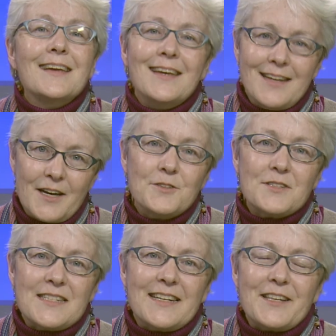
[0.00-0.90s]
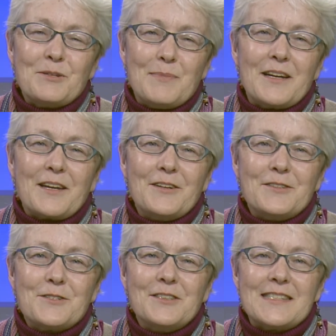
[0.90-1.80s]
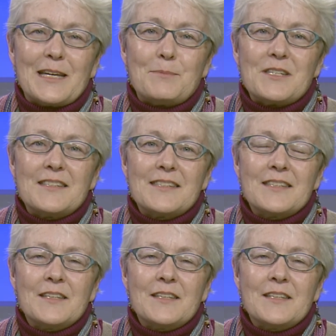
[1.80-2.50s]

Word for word: in understanding their Medicare insurance options.